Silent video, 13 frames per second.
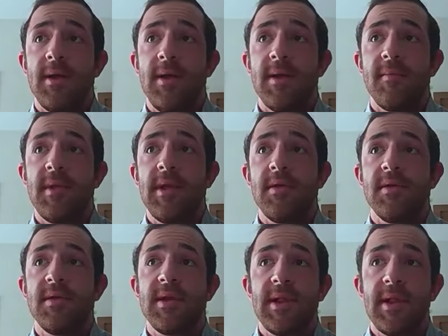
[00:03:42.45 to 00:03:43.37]
can be
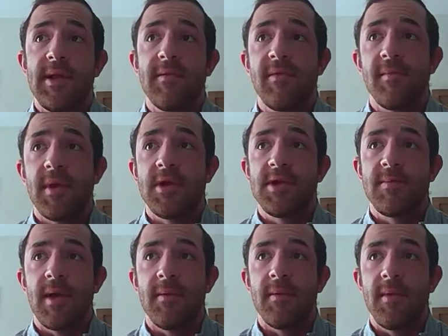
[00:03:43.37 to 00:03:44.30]
used to glean information
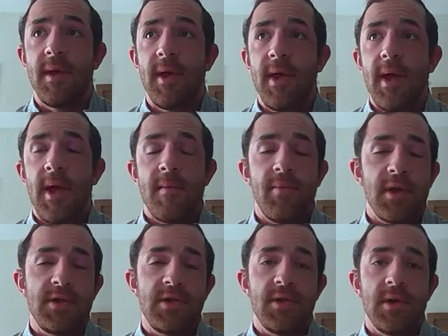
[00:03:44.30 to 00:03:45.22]
about
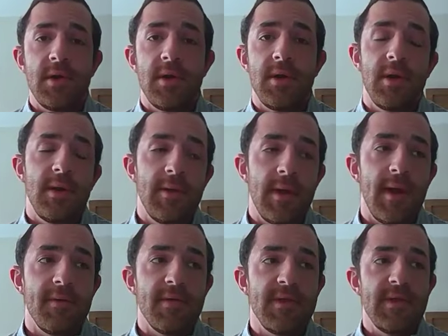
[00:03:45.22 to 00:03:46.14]
pressure,
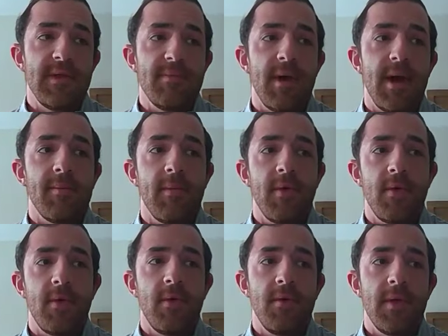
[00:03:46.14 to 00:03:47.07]
obviously bottom
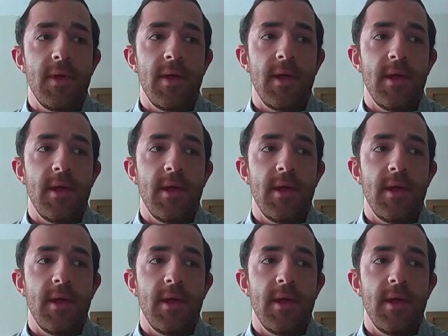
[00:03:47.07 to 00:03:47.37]
hole,